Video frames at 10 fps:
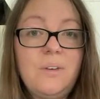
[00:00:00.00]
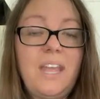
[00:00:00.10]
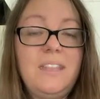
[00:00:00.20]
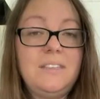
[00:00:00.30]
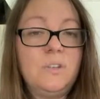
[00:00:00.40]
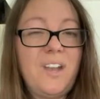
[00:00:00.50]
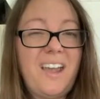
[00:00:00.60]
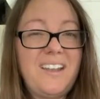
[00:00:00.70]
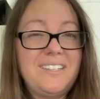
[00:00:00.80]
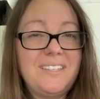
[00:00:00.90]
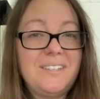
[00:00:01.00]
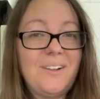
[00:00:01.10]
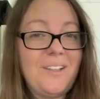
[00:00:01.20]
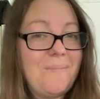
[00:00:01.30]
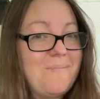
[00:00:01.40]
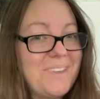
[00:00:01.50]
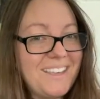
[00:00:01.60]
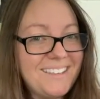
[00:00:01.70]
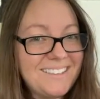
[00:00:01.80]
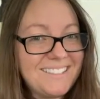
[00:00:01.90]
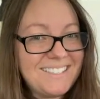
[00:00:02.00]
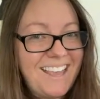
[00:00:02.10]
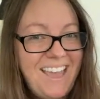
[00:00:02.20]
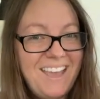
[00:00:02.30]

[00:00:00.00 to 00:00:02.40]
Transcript: and these are not necessarily meals,